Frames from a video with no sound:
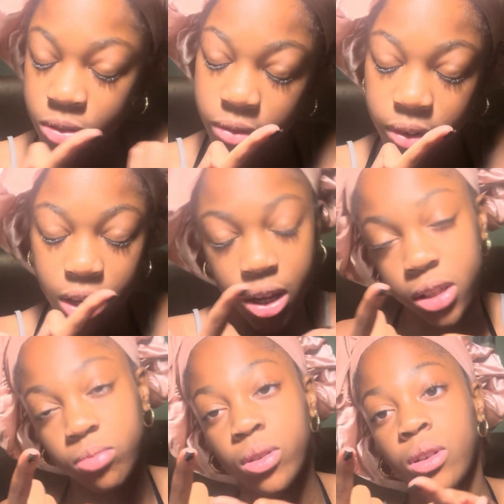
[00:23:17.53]

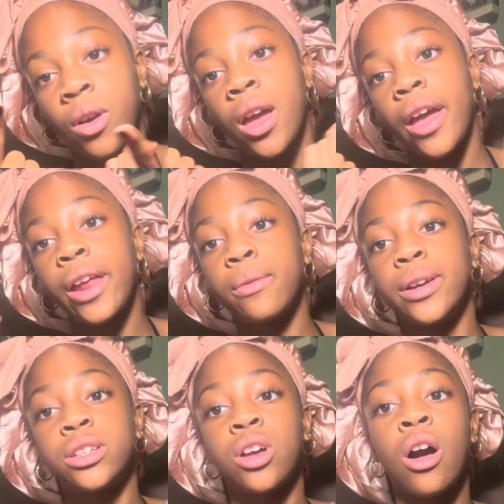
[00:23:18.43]
notification bell.
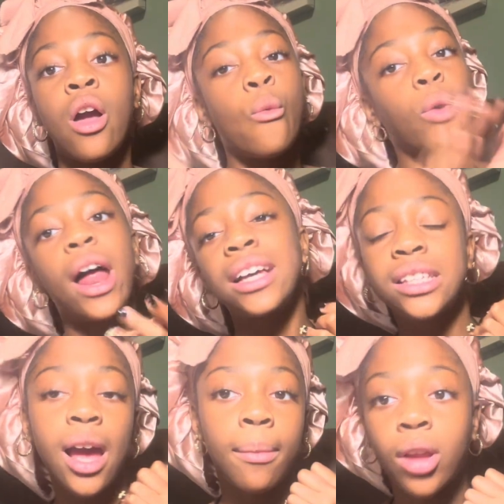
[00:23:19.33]
Anyways, y'all, when I
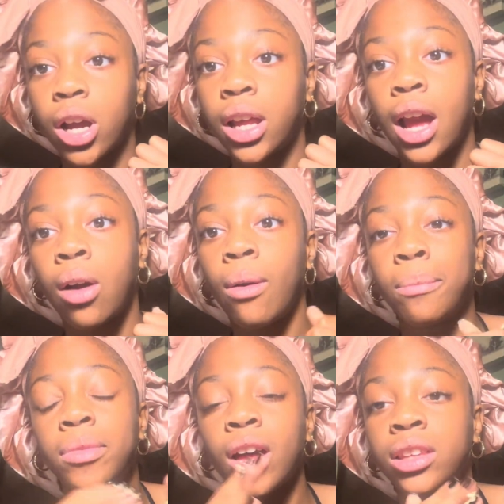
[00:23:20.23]
say I'm logging out,
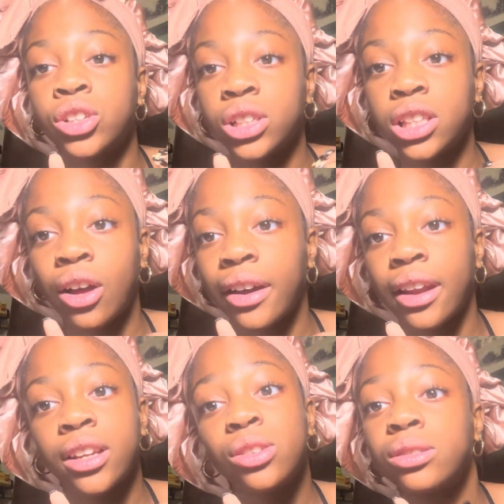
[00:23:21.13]
I'm not literally logging out
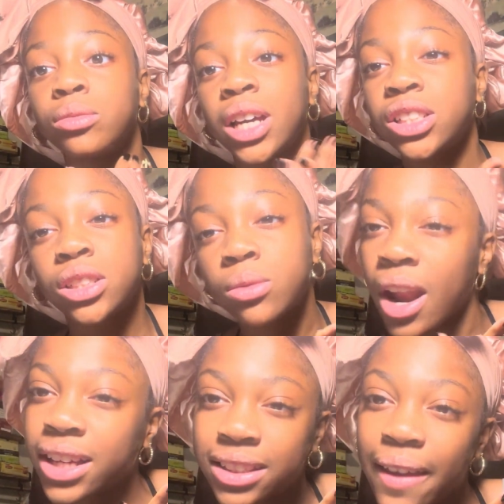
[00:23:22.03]
of YouTube. That's just what
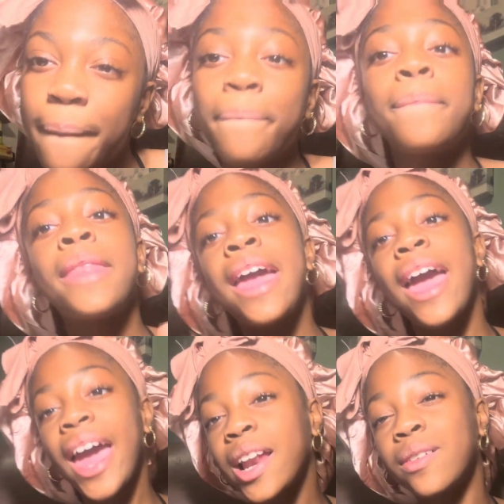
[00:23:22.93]
I say.
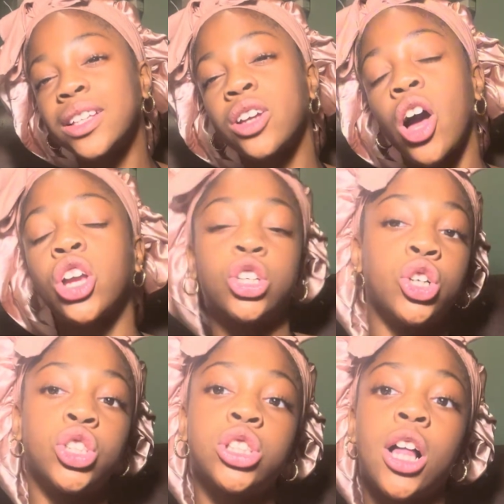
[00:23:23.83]
Anyways, y'all, your
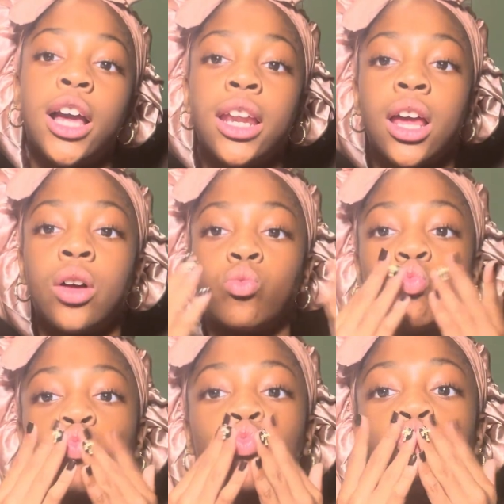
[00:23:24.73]
girl's logging out.
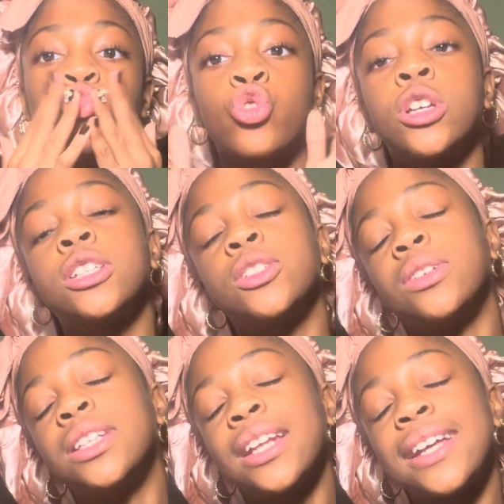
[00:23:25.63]

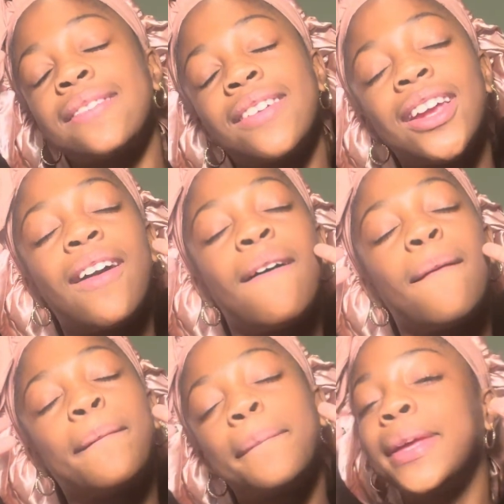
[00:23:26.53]
In the next video.
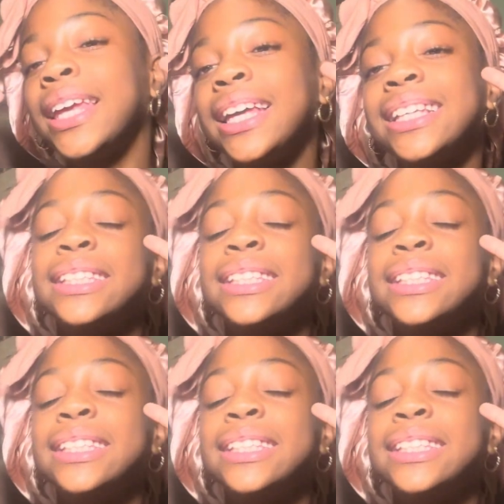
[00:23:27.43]
Peace.